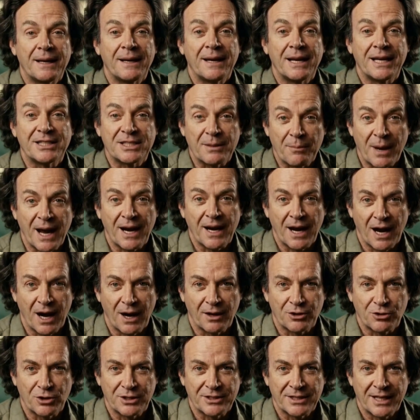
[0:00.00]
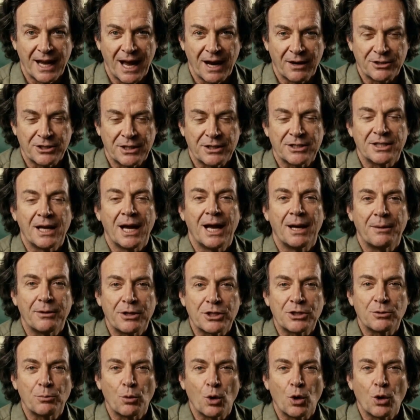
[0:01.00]
is about 100,000 times
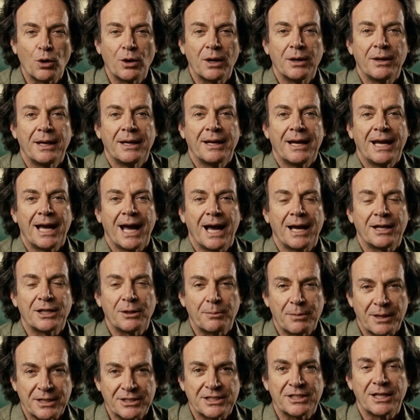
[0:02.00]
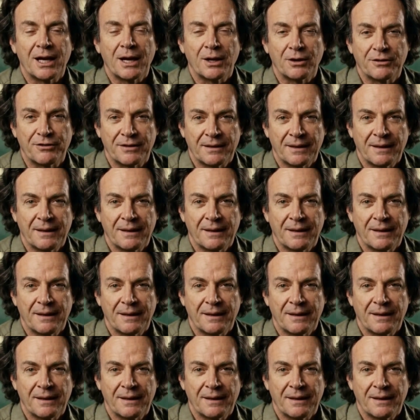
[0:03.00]
smaller than the atom itself.